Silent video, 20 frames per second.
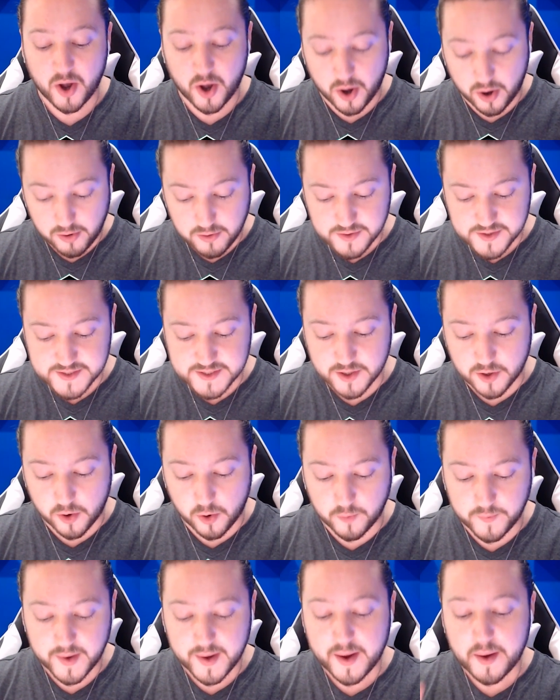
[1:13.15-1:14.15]

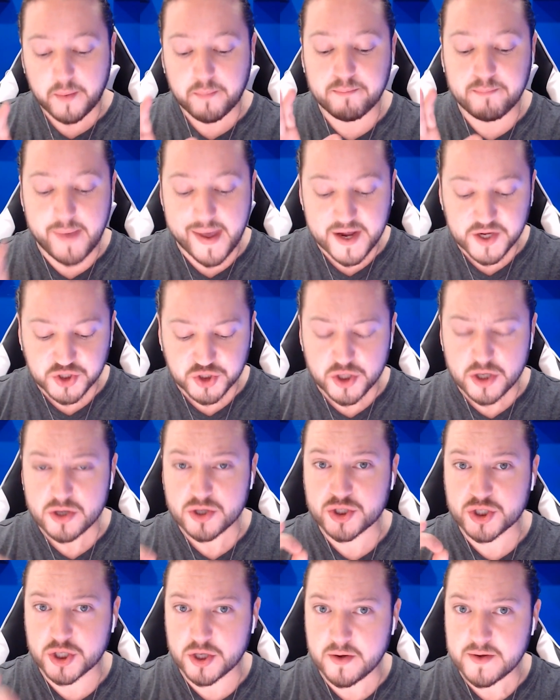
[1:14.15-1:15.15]
Also, make sure you
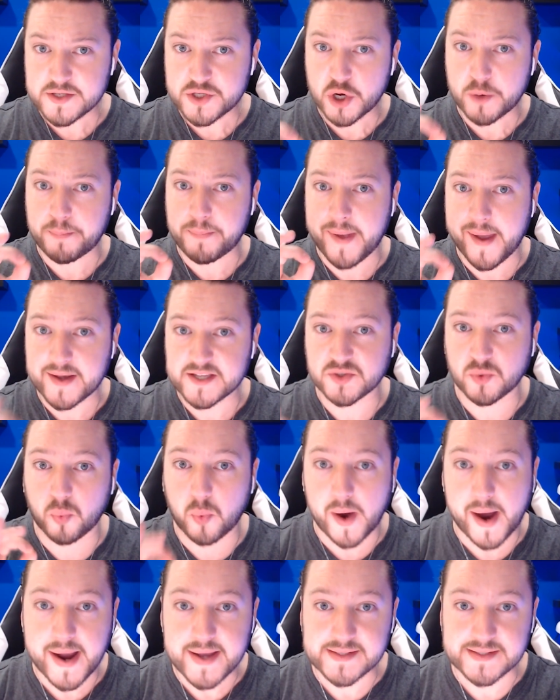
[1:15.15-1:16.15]
choose your picks
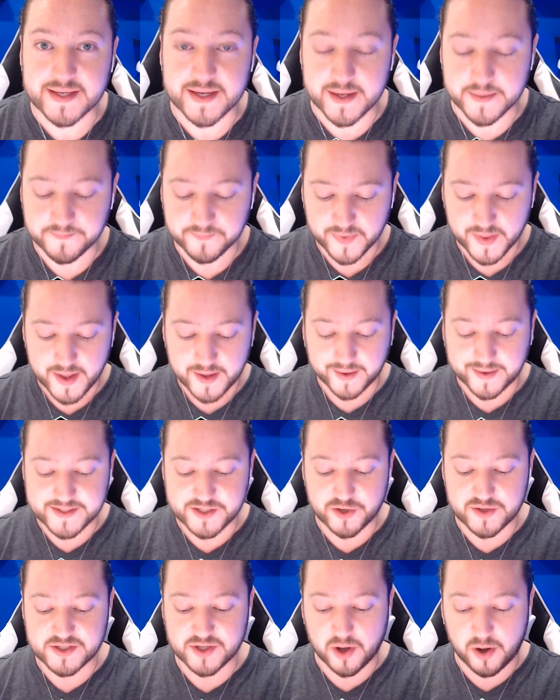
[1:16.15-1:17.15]
wisely because
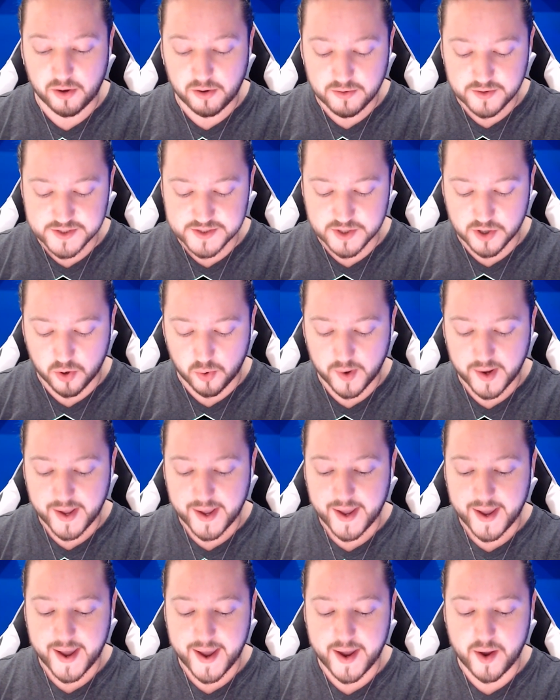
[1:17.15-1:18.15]
there is also
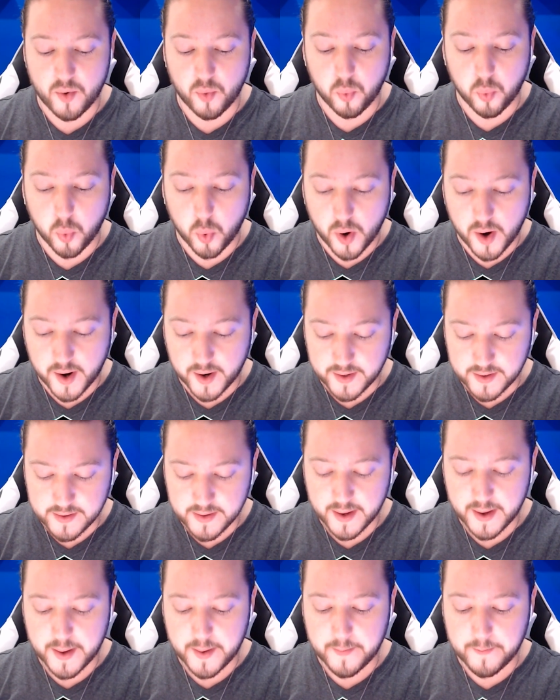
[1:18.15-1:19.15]
a
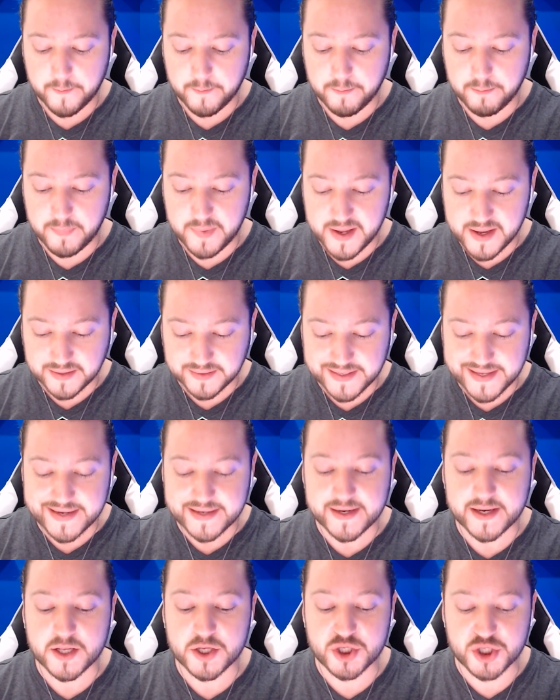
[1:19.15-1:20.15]
one
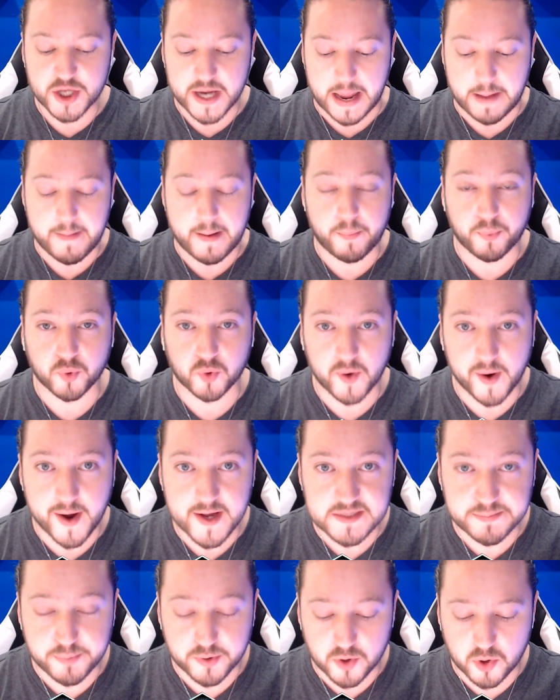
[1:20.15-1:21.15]
million gem
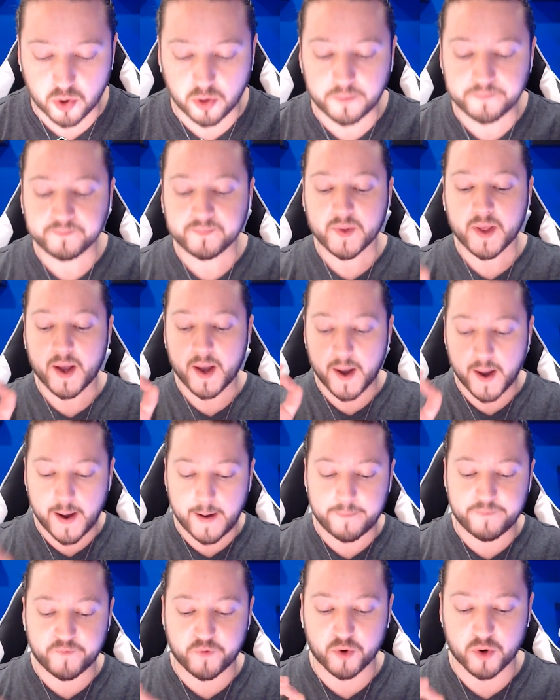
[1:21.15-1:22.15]
prize pool
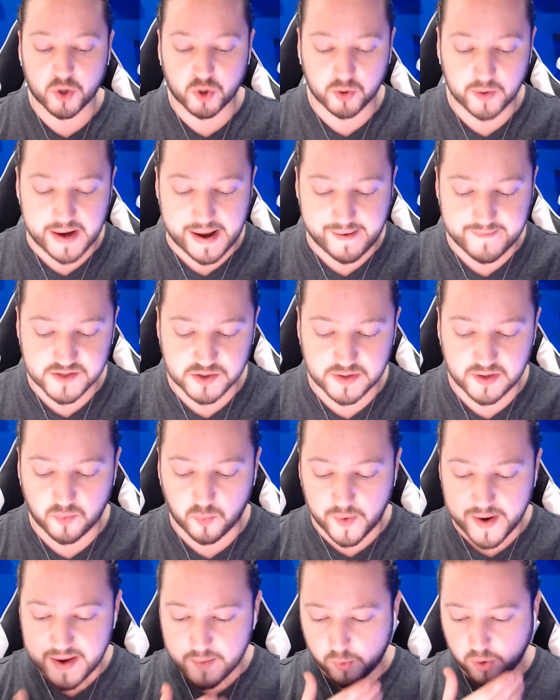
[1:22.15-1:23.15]
up for grabs. So the
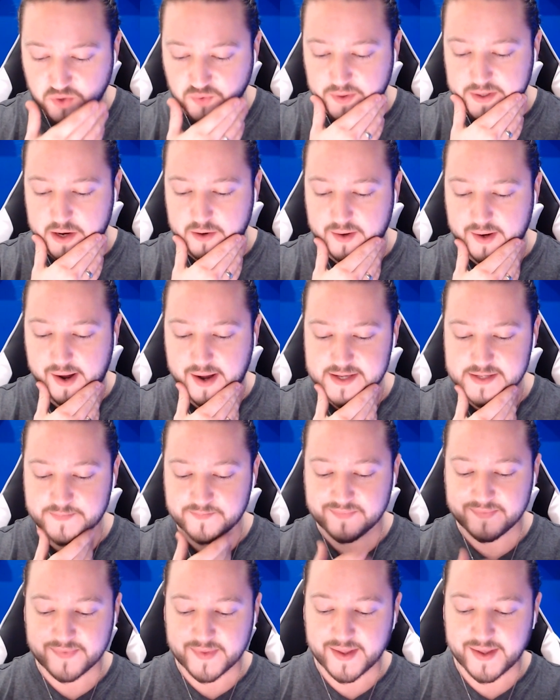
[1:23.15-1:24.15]
way it works right here, guys,
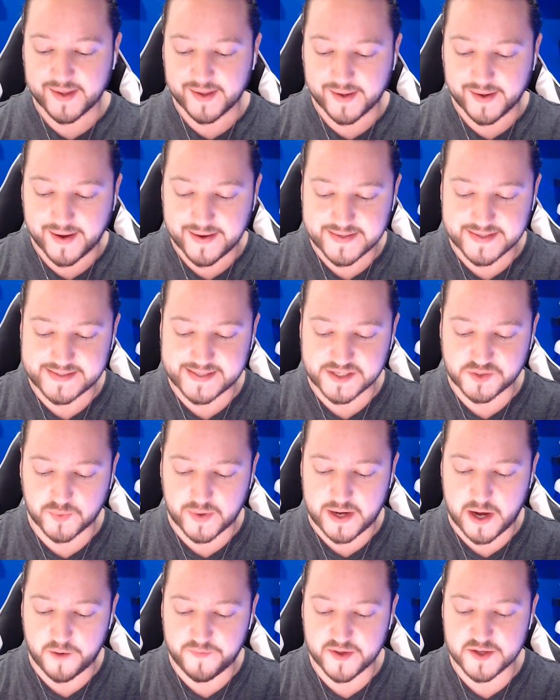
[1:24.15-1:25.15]
is this says
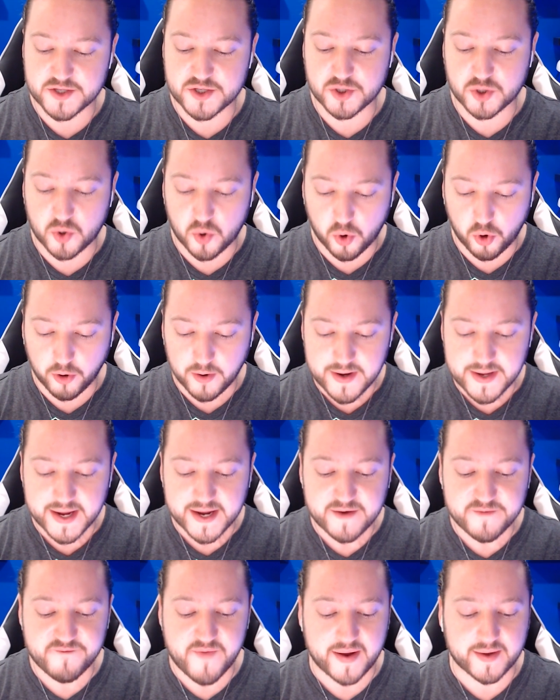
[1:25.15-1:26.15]
right here, the scoring
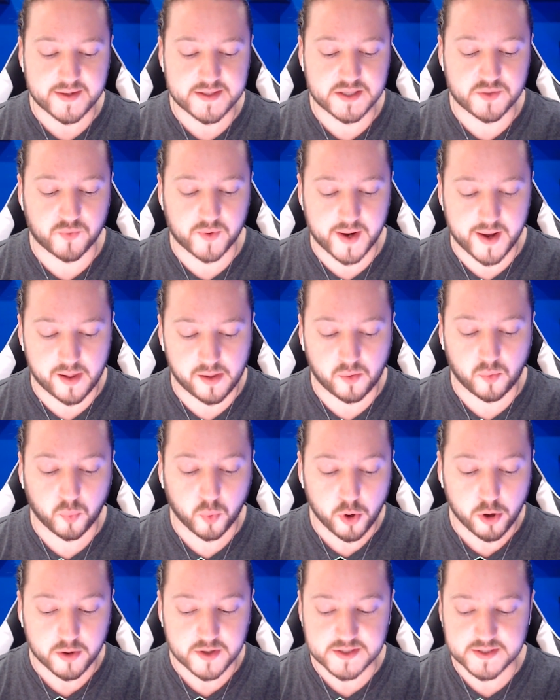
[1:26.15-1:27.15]
in Fantasy Royale
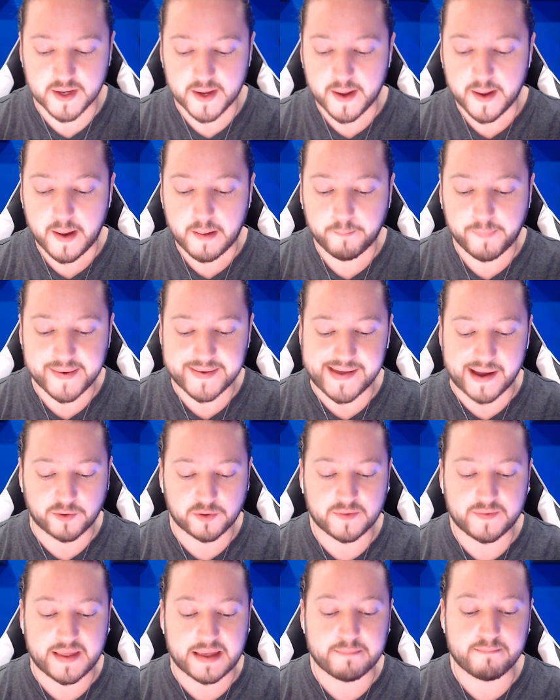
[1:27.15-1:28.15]
works by
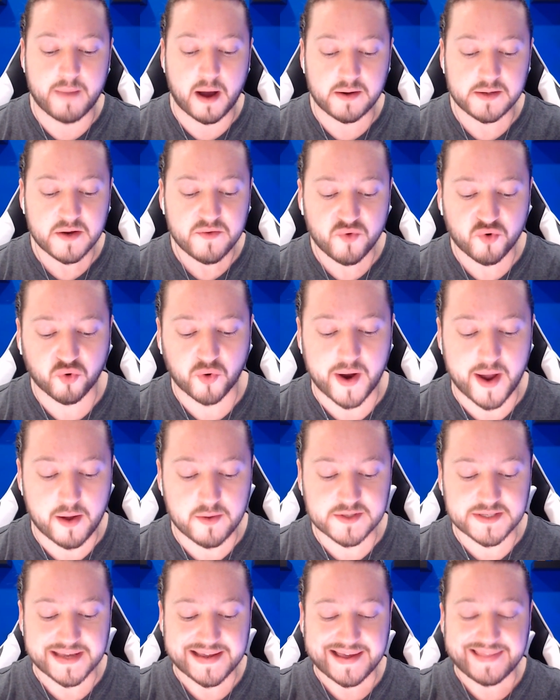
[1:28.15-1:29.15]
counting the amount of
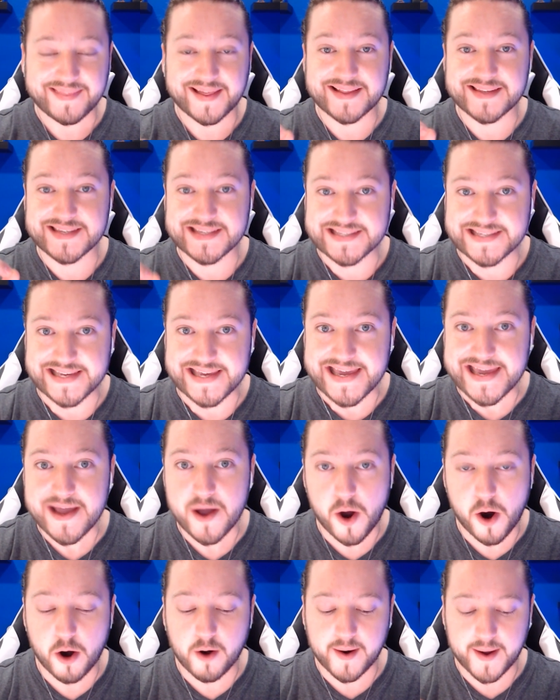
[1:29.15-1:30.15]
crowns that
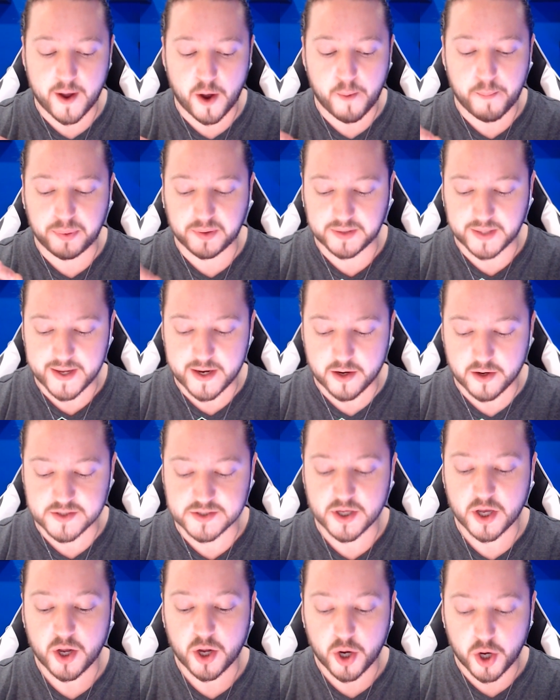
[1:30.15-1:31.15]
CRL
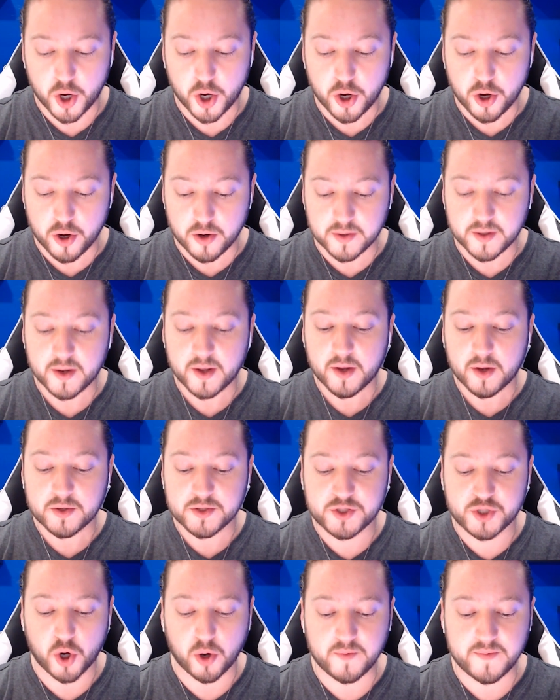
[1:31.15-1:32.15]
players earn
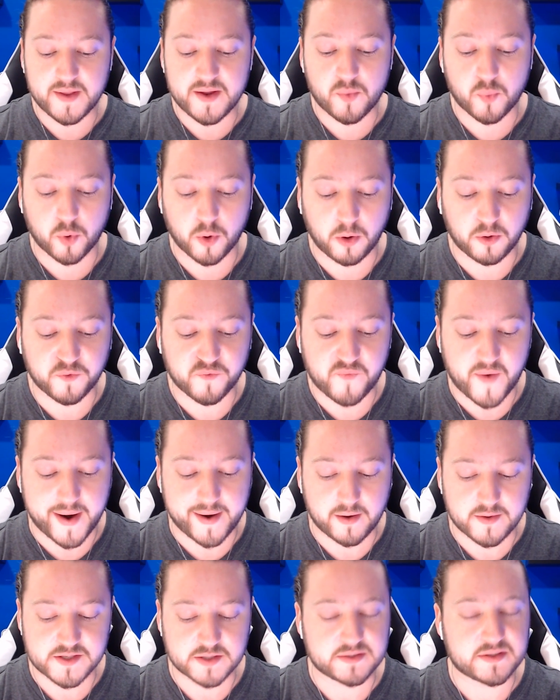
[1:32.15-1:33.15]
during the World
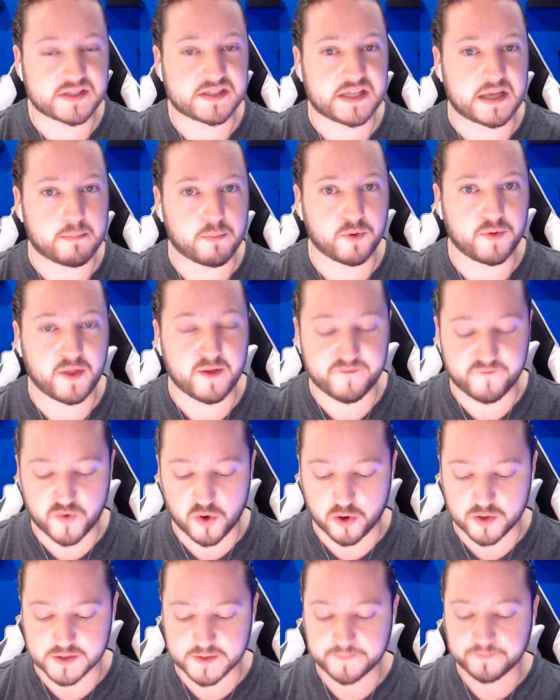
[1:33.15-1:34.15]
Finals of December the
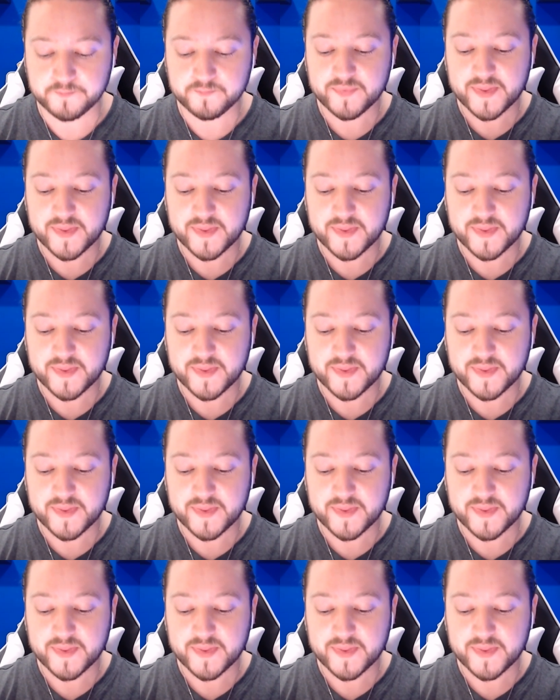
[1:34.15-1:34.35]
1st.